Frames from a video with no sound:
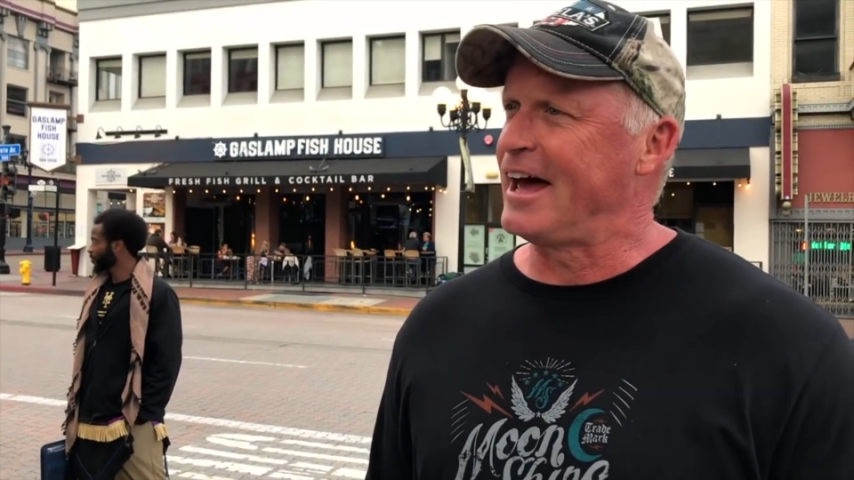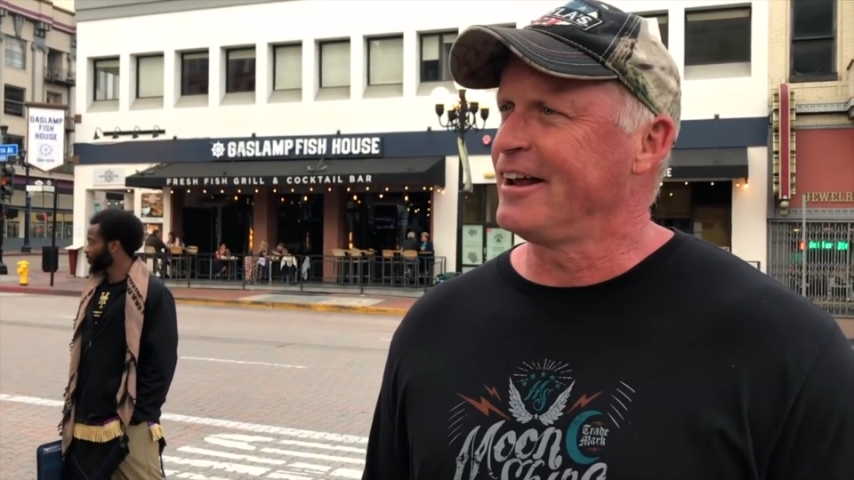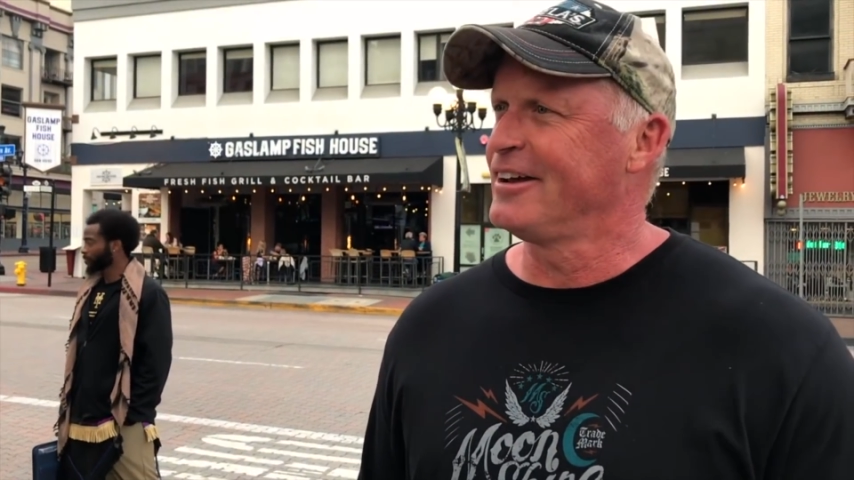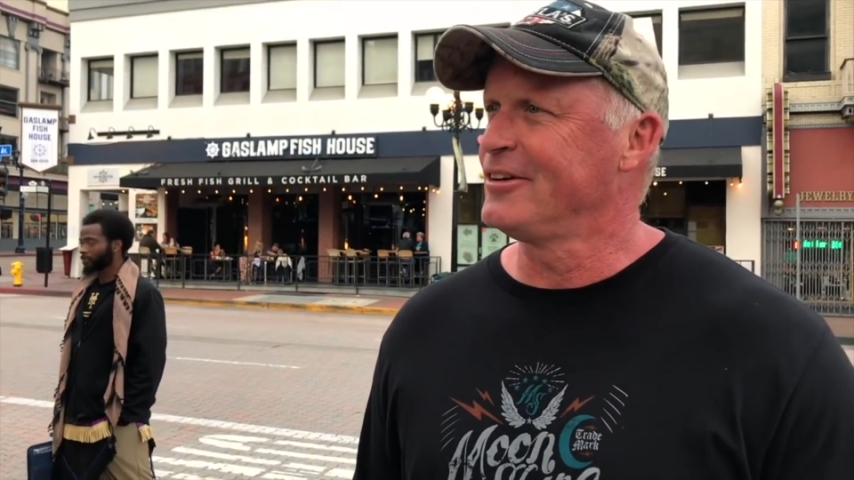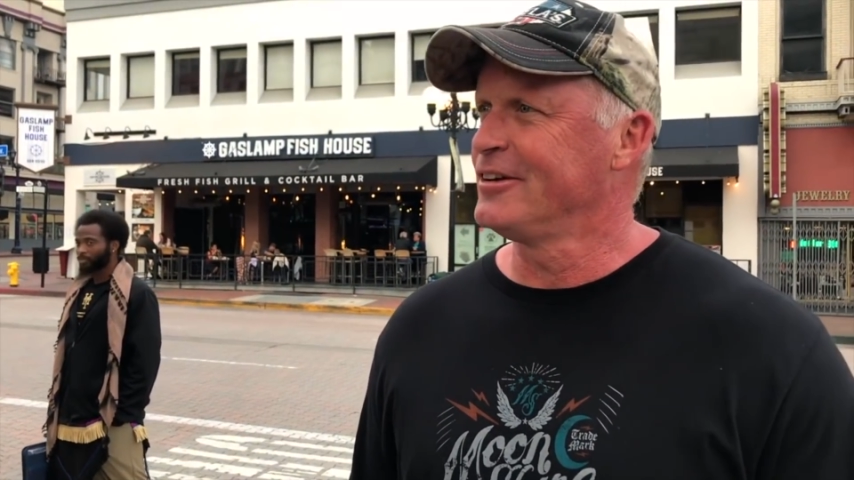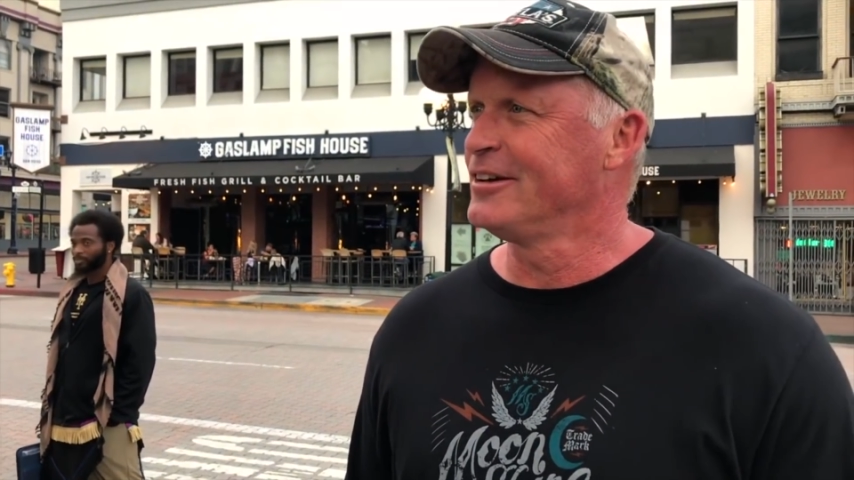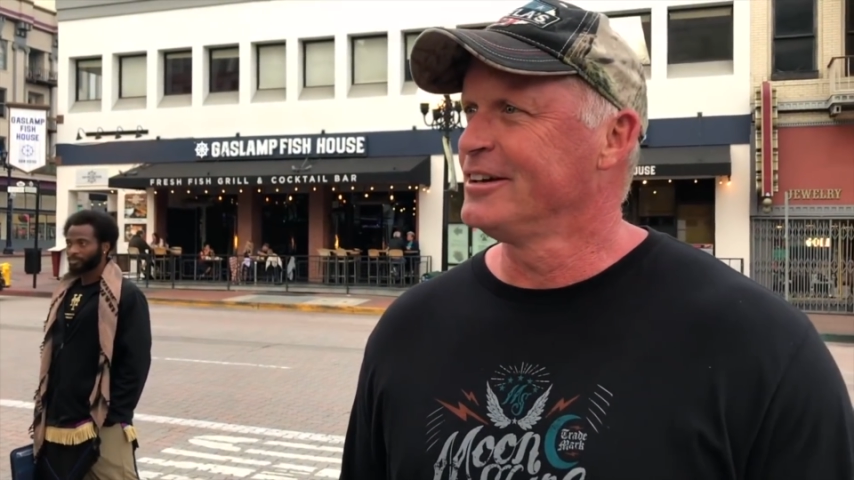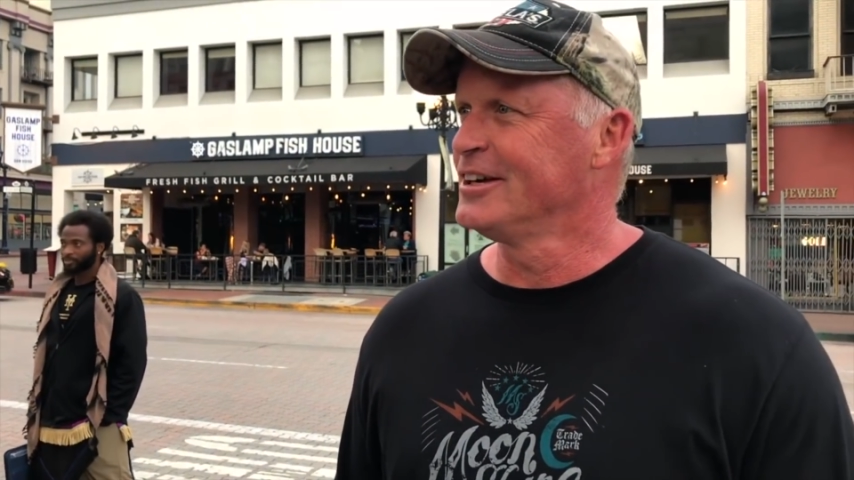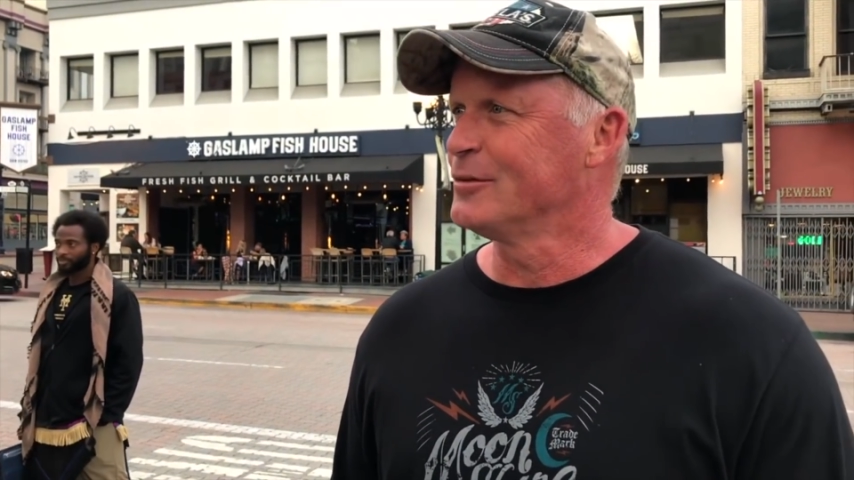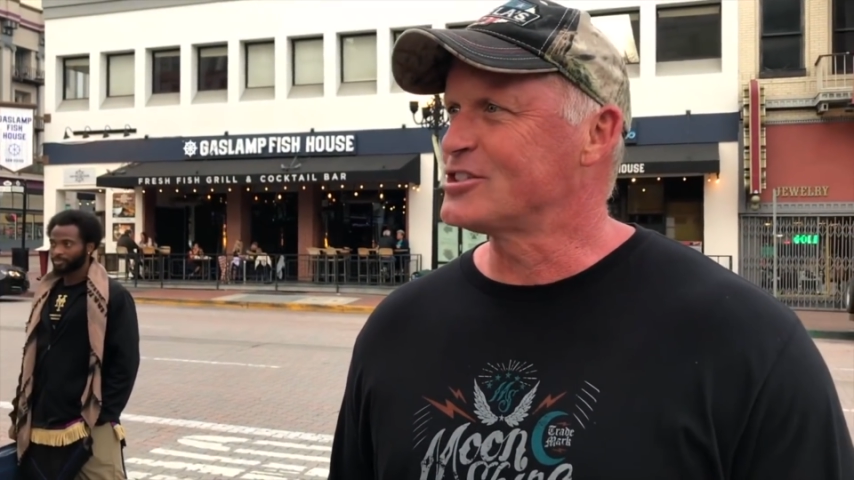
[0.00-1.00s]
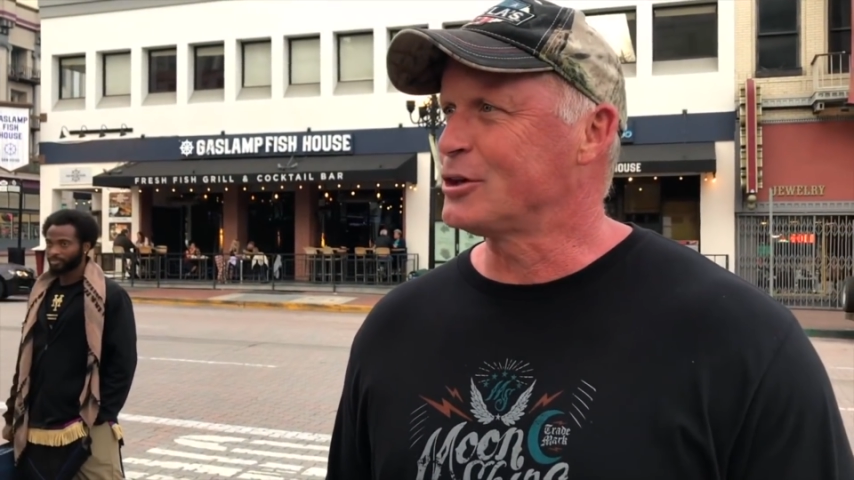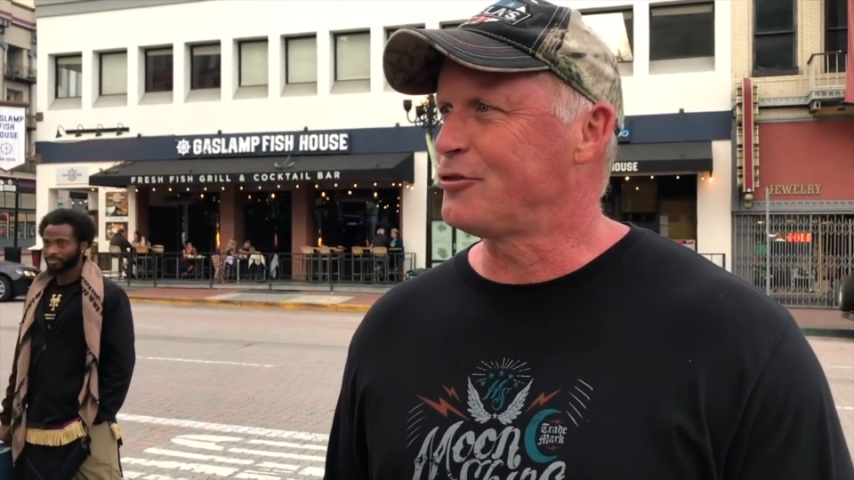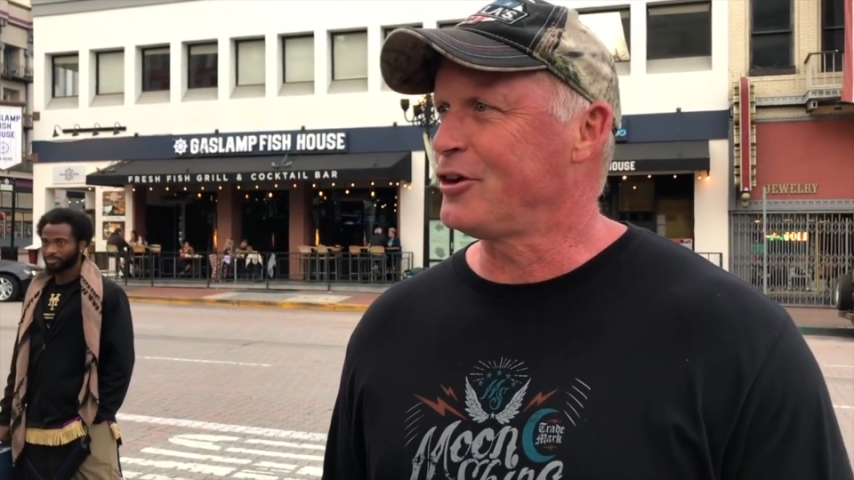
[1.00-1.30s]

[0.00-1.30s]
at. Paul wrote